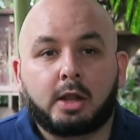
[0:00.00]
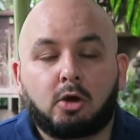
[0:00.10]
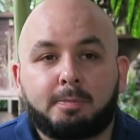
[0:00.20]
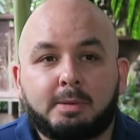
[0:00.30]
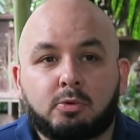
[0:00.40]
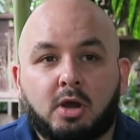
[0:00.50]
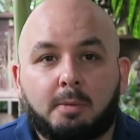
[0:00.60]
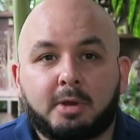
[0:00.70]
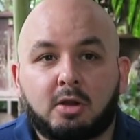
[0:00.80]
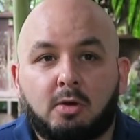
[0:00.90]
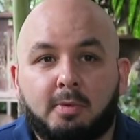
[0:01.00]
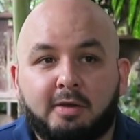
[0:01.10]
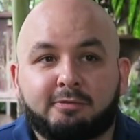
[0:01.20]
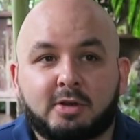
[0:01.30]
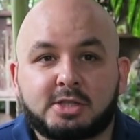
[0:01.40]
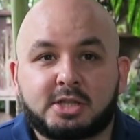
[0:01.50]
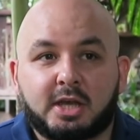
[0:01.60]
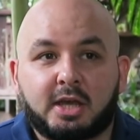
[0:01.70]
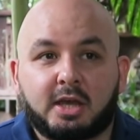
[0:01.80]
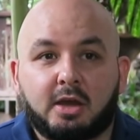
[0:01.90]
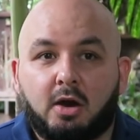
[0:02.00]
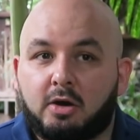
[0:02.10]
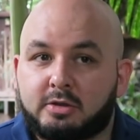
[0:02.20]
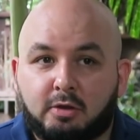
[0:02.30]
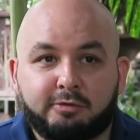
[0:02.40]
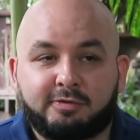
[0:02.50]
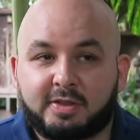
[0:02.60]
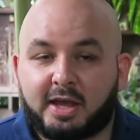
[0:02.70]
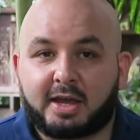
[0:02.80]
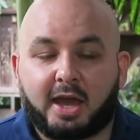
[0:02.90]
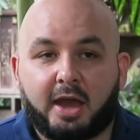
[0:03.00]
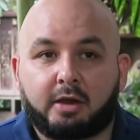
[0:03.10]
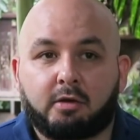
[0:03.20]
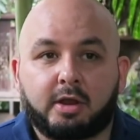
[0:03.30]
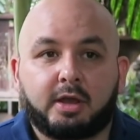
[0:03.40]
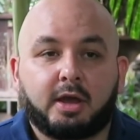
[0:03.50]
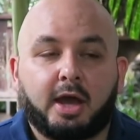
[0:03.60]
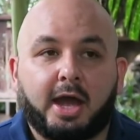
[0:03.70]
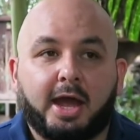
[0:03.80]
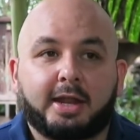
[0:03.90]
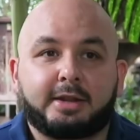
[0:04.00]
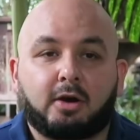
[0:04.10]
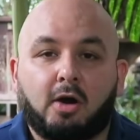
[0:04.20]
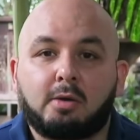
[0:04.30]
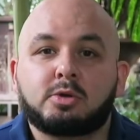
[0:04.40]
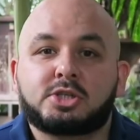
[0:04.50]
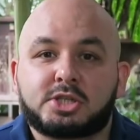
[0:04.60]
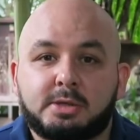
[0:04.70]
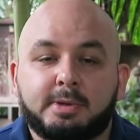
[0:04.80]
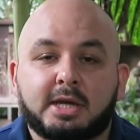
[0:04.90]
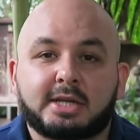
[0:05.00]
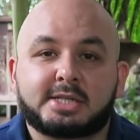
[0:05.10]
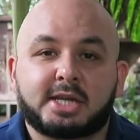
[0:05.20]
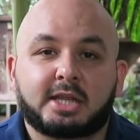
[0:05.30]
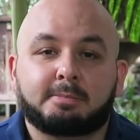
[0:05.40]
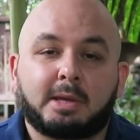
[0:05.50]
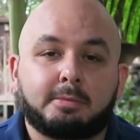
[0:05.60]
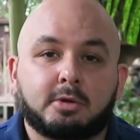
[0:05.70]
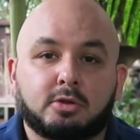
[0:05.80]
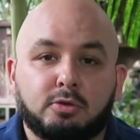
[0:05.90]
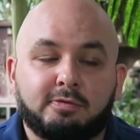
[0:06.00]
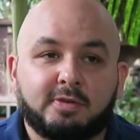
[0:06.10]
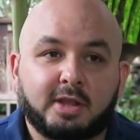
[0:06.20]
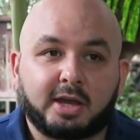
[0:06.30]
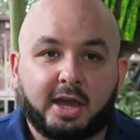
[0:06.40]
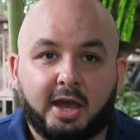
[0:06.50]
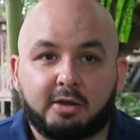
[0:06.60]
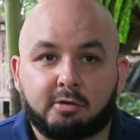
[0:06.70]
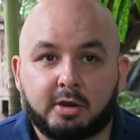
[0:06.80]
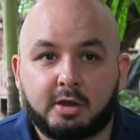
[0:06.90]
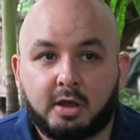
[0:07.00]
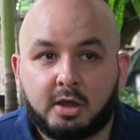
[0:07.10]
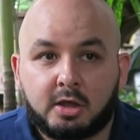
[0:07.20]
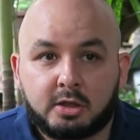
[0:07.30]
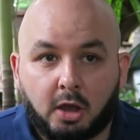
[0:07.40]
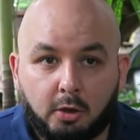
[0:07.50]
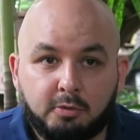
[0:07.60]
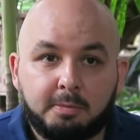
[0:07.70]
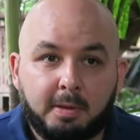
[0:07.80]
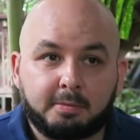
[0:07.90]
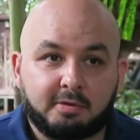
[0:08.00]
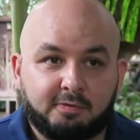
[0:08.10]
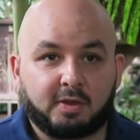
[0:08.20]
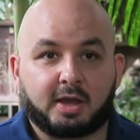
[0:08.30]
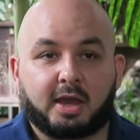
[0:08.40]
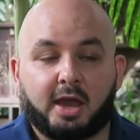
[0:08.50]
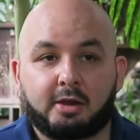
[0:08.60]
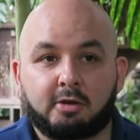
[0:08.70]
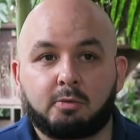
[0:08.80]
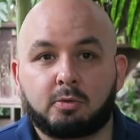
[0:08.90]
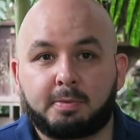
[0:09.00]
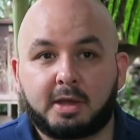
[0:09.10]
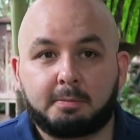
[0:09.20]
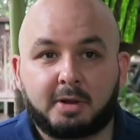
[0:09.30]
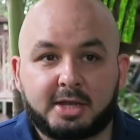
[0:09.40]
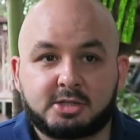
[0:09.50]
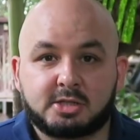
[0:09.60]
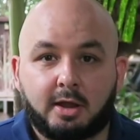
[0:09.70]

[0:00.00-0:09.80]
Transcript: A lot of people come here, a lot of my friends that are here don't fit that category, and I would typically say the people that do fit that category, the only people that fit that category would be in places